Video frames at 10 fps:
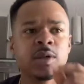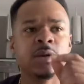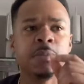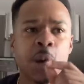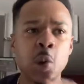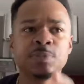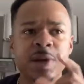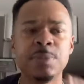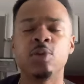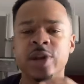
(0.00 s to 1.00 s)
Most
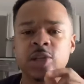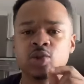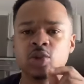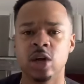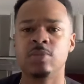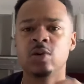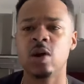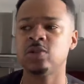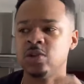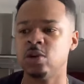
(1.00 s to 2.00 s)
people that you come
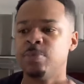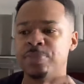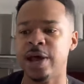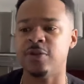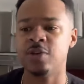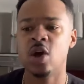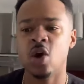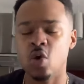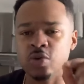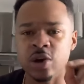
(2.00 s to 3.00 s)
across on your path
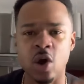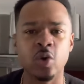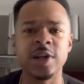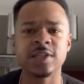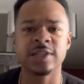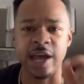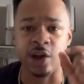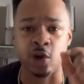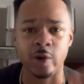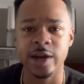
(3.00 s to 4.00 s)
who notice
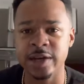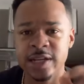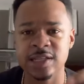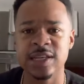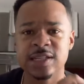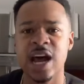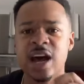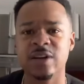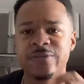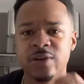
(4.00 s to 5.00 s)
that greatness
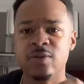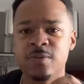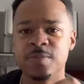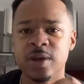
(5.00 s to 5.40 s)
inside of you,